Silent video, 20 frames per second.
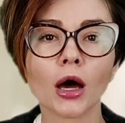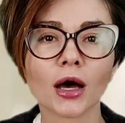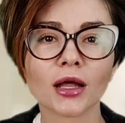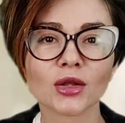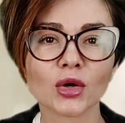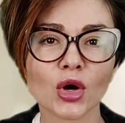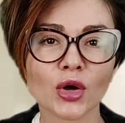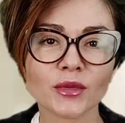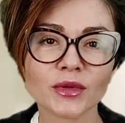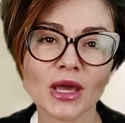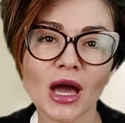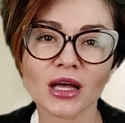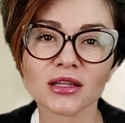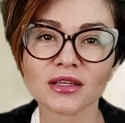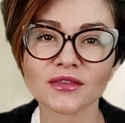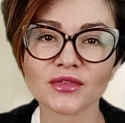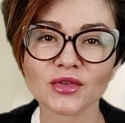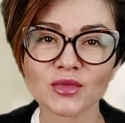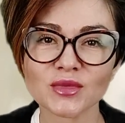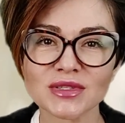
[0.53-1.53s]
Hello, I'm
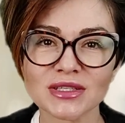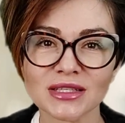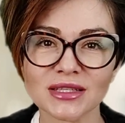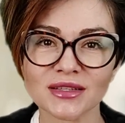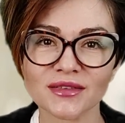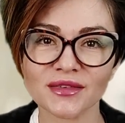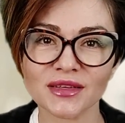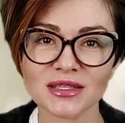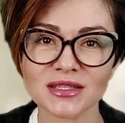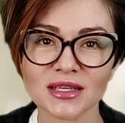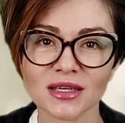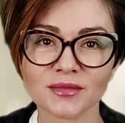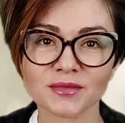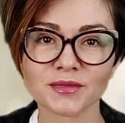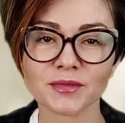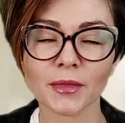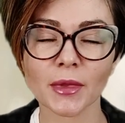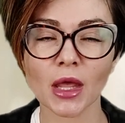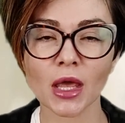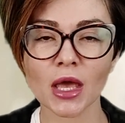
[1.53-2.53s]
Jana from Sydney Visa.
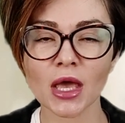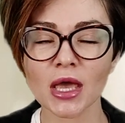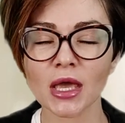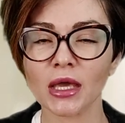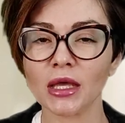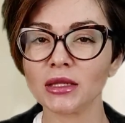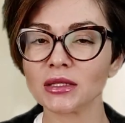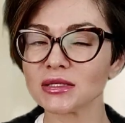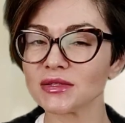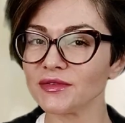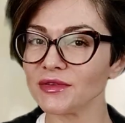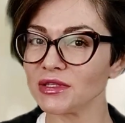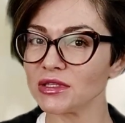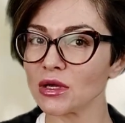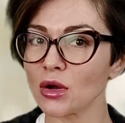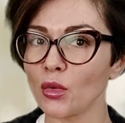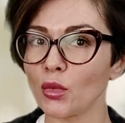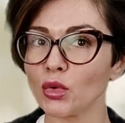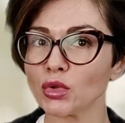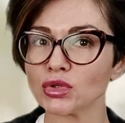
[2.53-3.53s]
In this video,
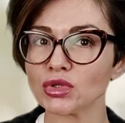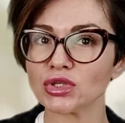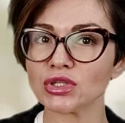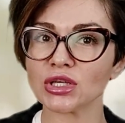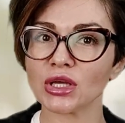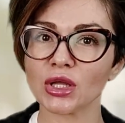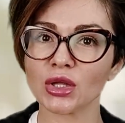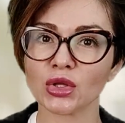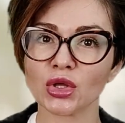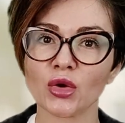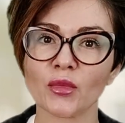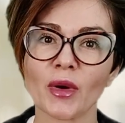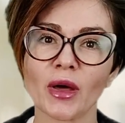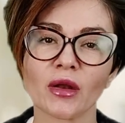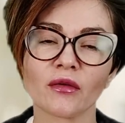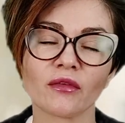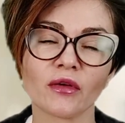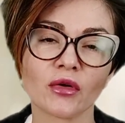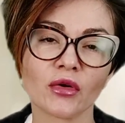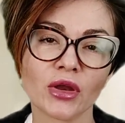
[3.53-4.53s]
I want to tell you about
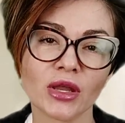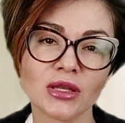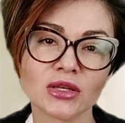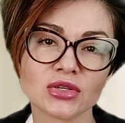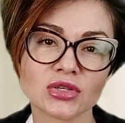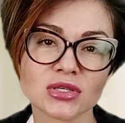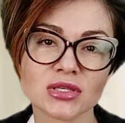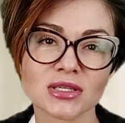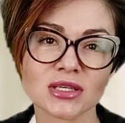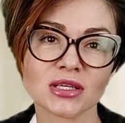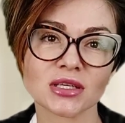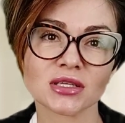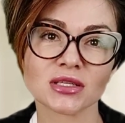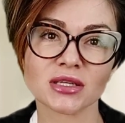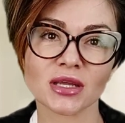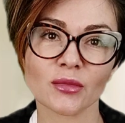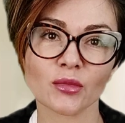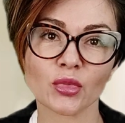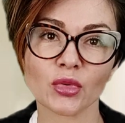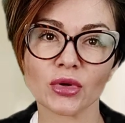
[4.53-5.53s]
a very interesting
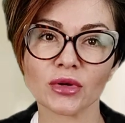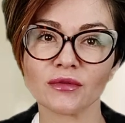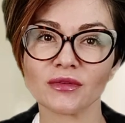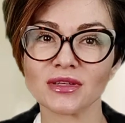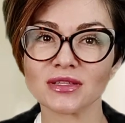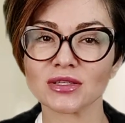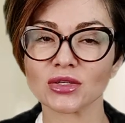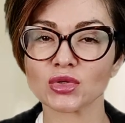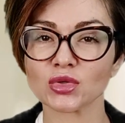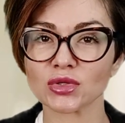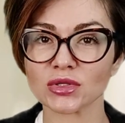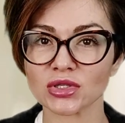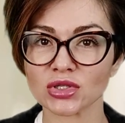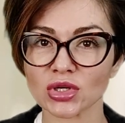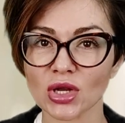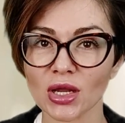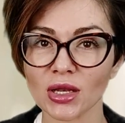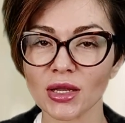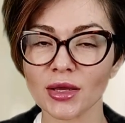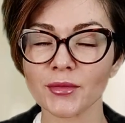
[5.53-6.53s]
temporary visa to
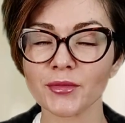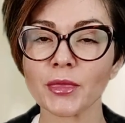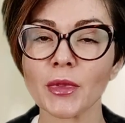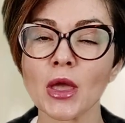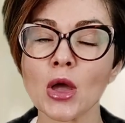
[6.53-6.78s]
Australia,